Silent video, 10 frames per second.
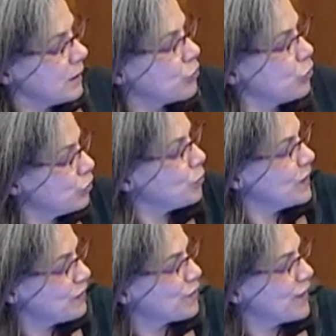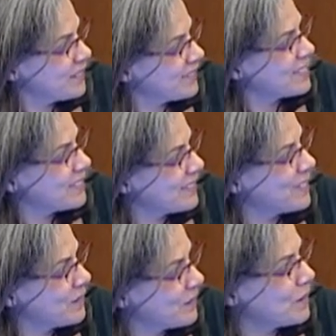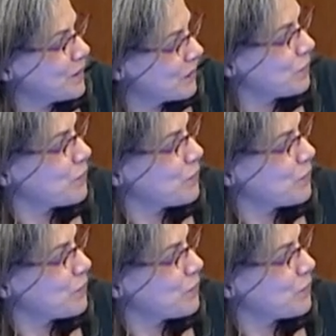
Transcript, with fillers: shouldn't we invite uh,